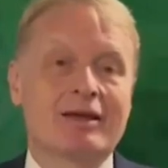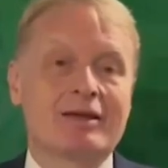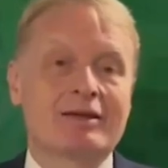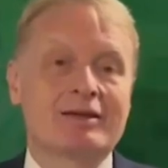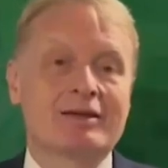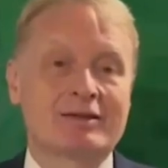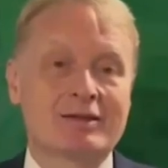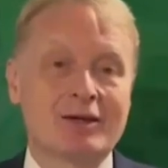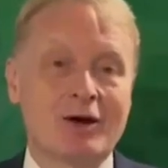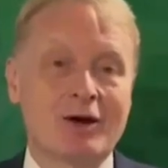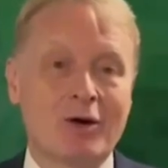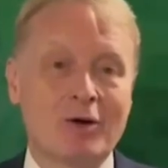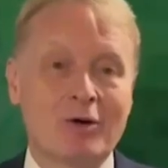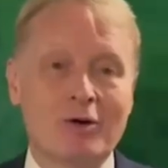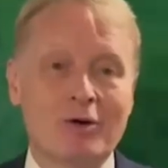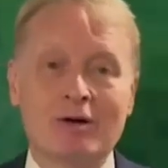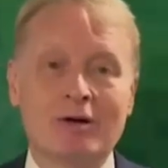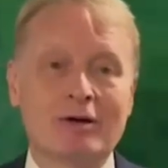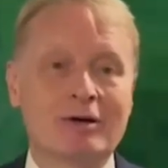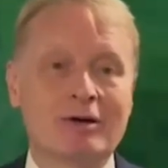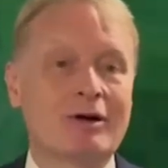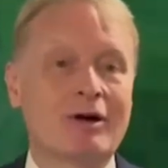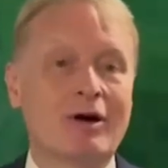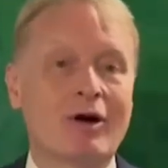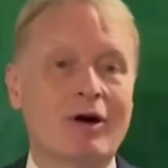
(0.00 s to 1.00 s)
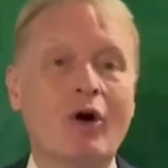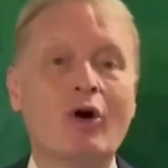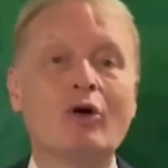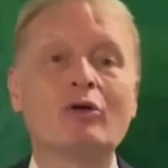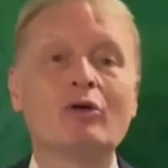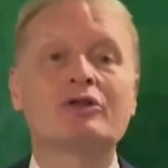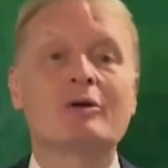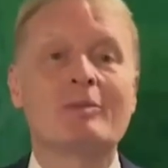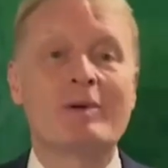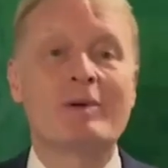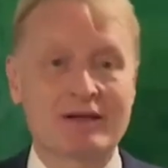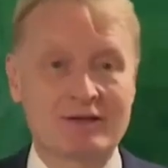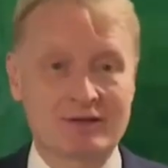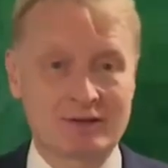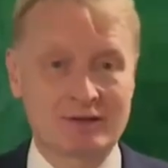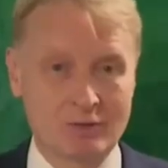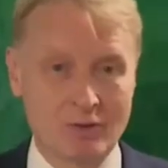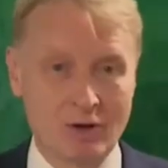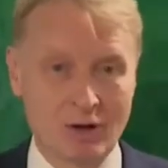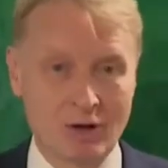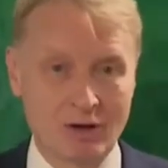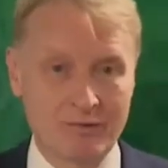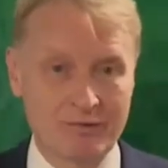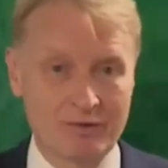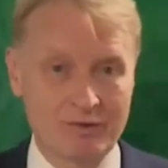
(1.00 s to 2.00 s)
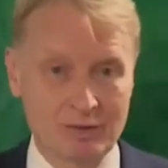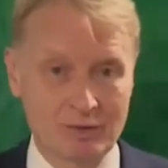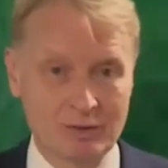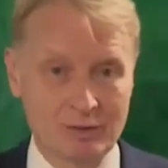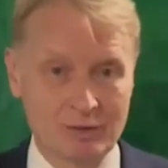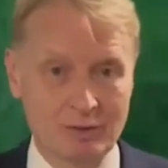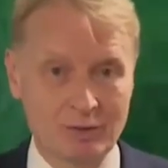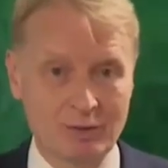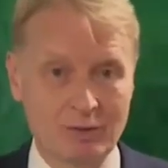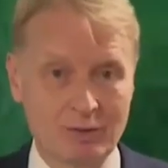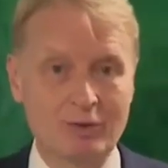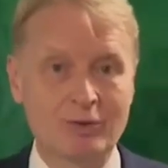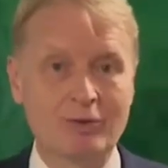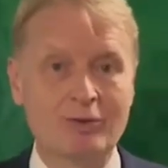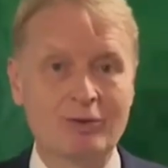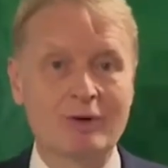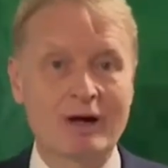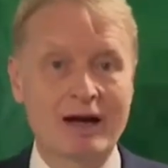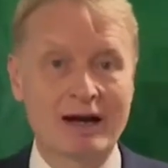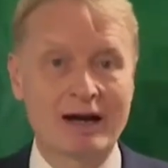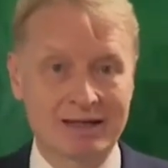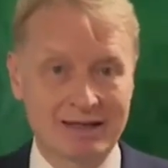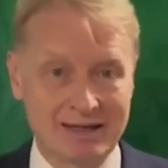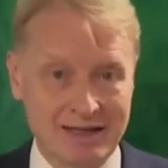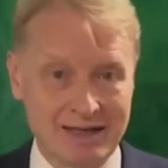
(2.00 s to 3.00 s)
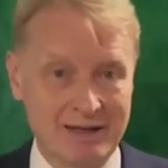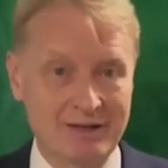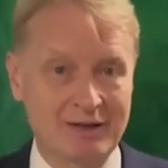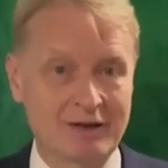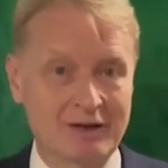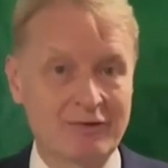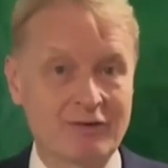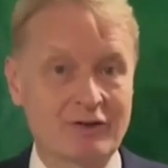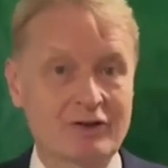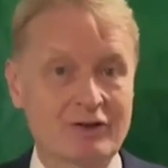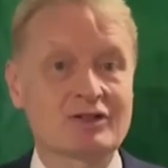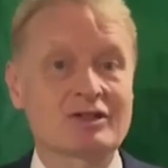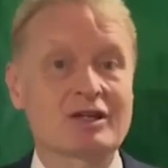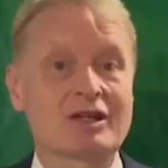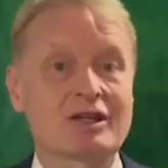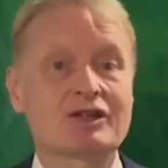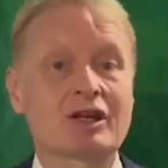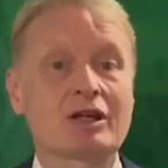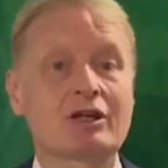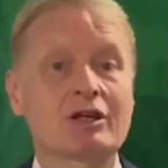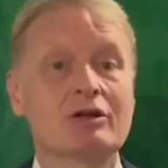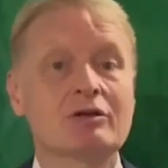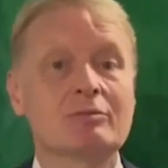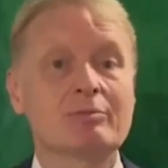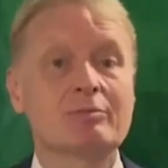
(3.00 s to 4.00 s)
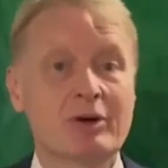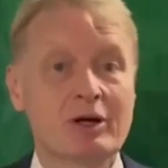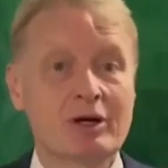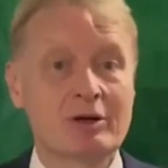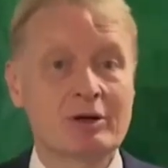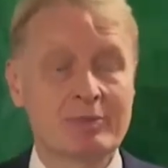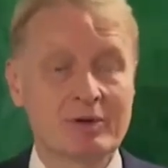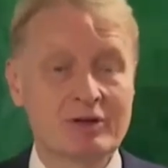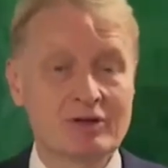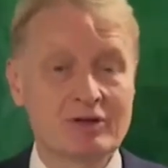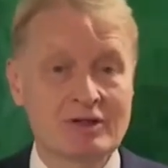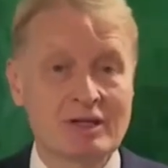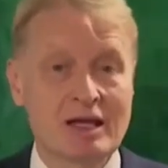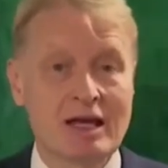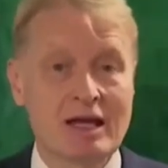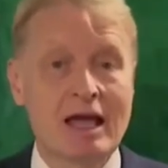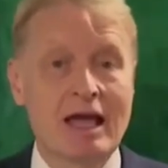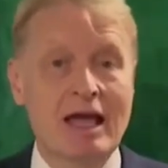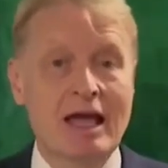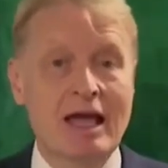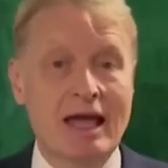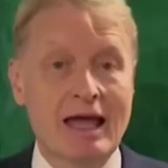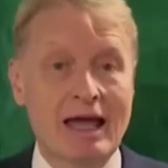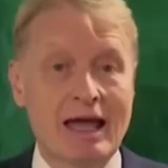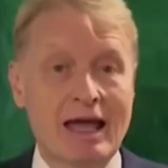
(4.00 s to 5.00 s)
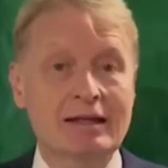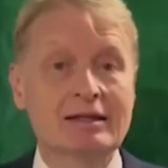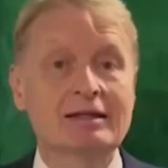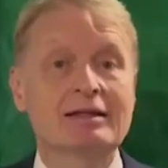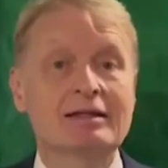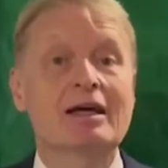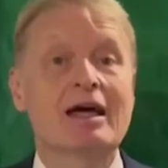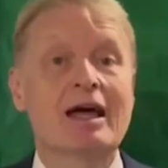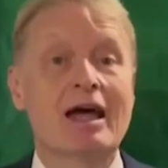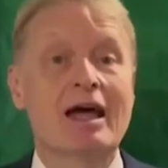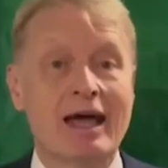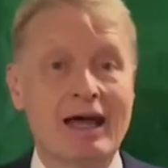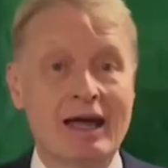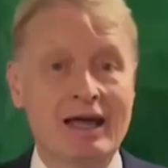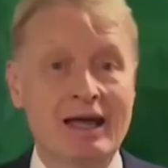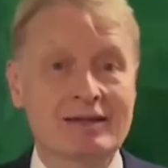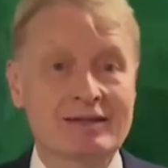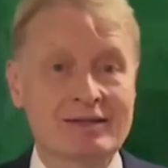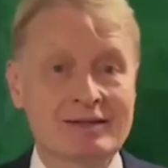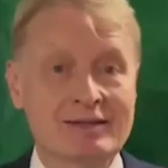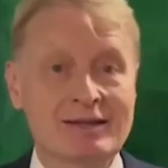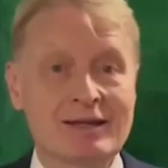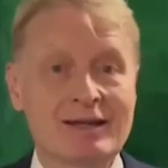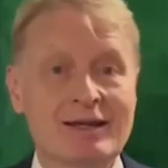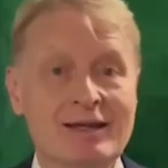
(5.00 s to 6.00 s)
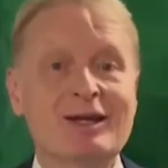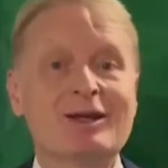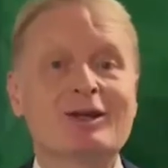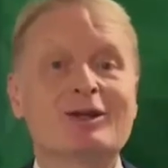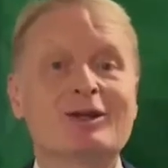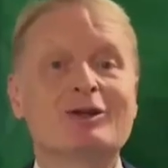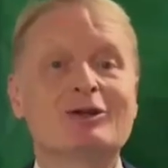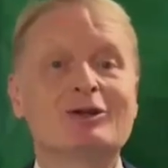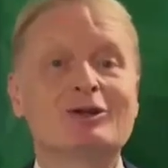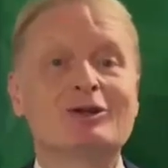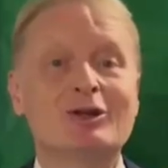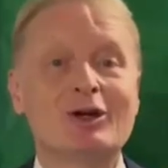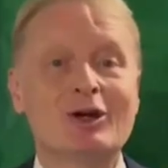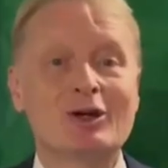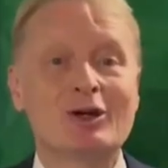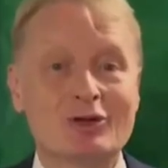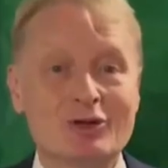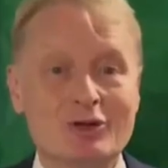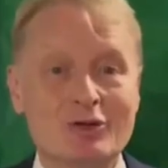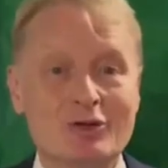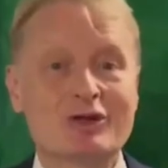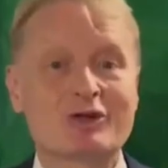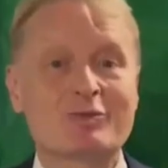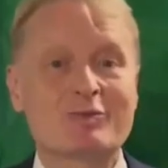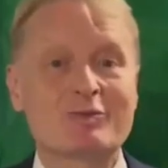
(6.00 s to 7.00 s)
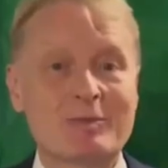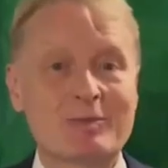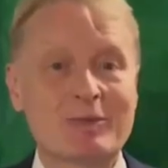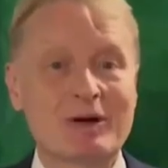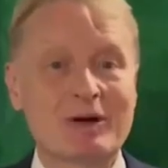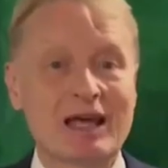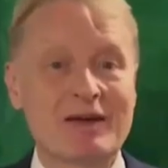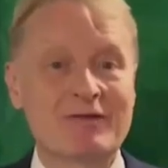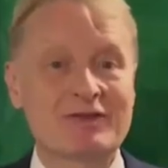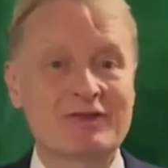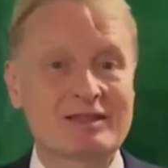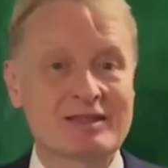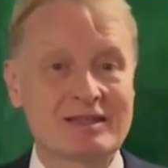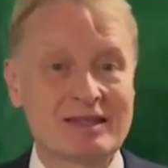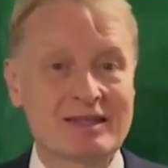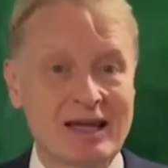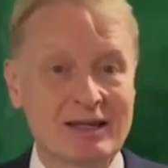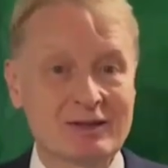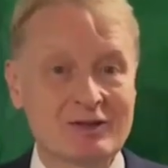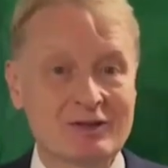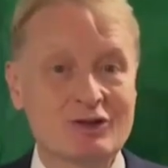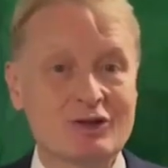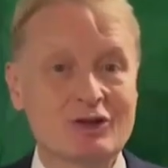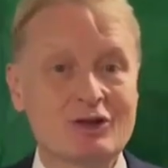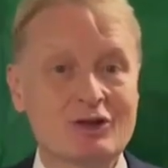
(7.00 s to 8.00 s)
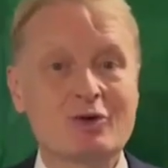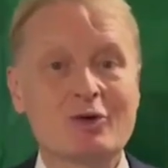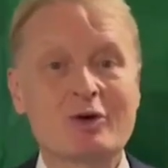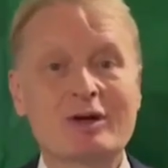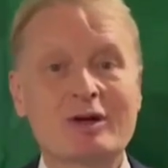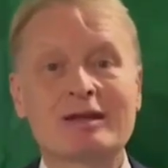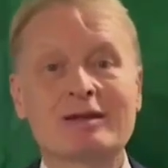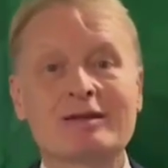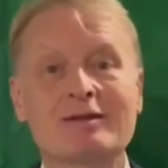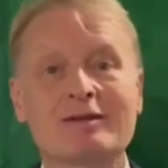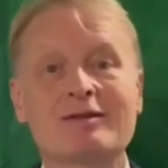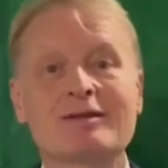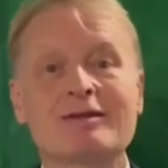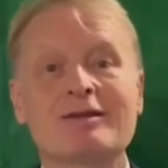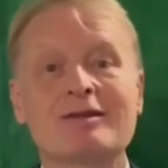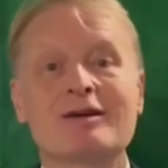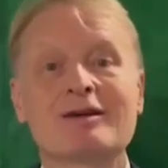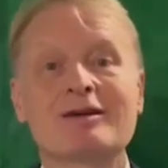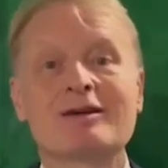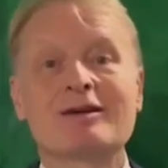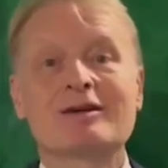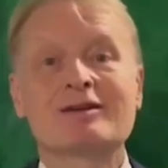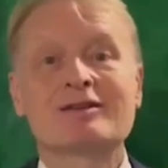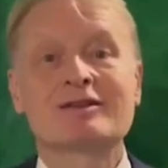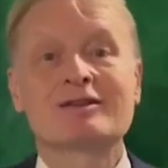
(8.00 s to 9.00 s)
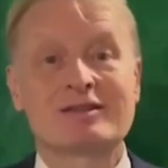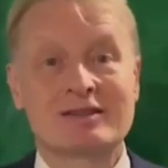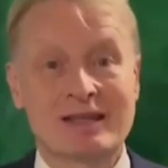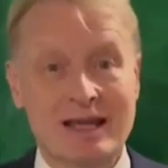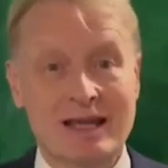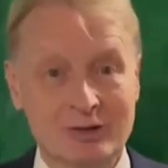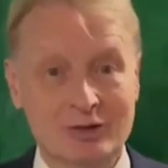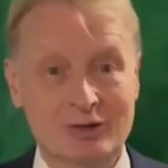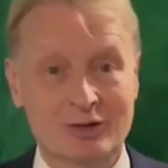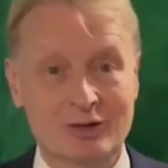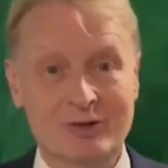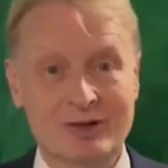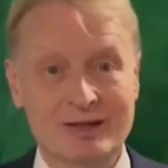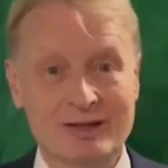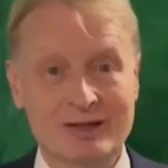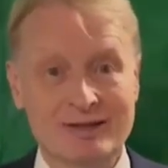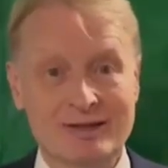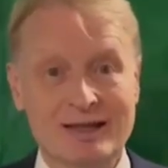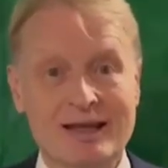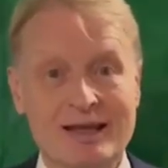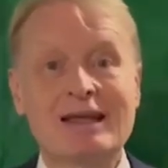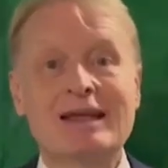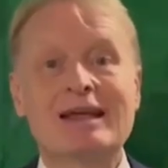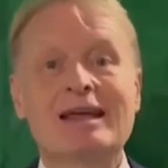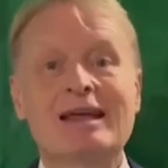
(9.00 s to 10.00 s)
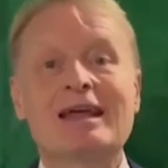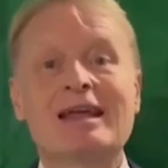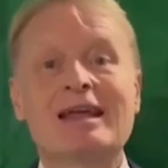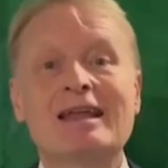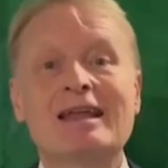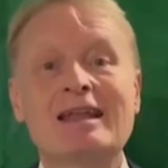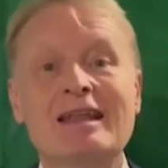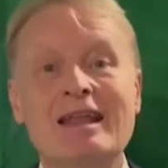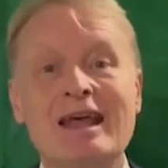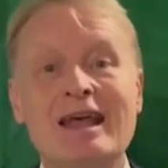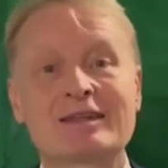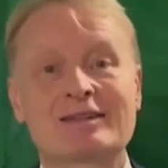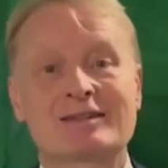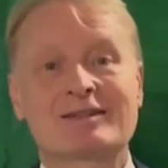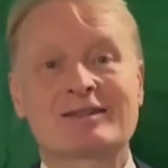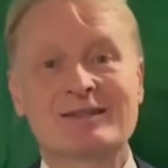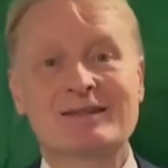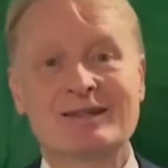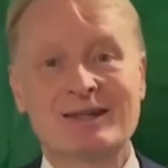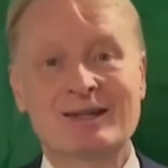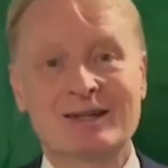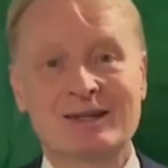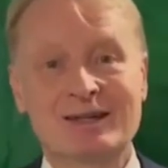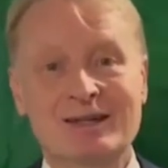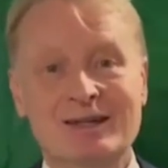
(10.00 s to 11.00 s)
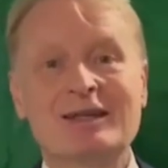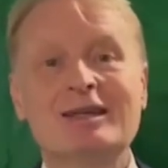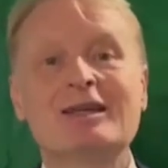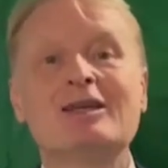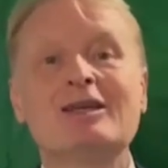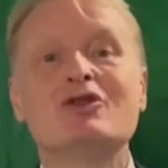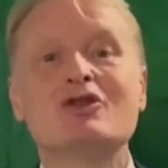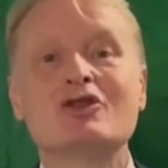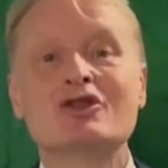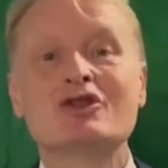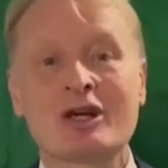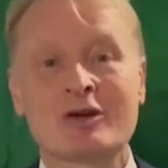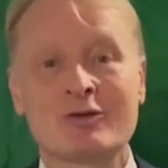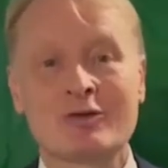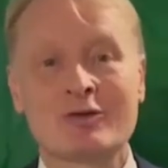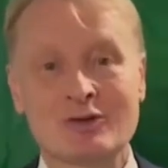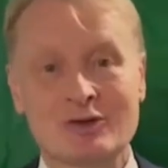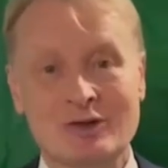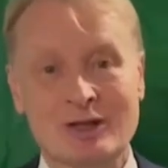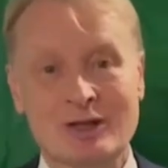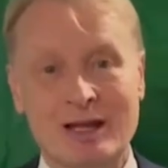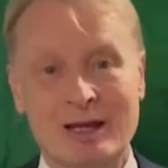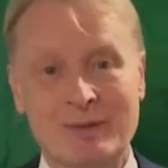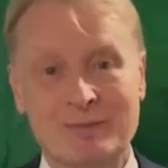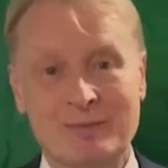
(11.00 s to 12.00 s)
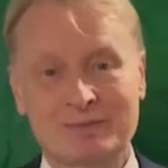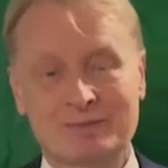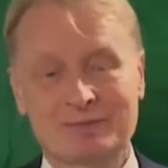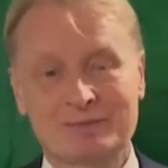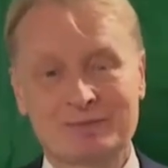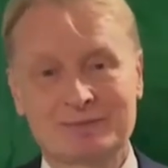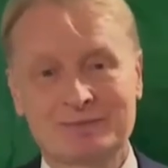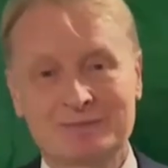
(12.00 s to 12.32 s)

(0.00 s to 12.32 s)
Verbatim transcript: So all the best to all of you who are gathered for such a good purpose. And as the Jewish people have said during the centuries, next year in Jerusalem.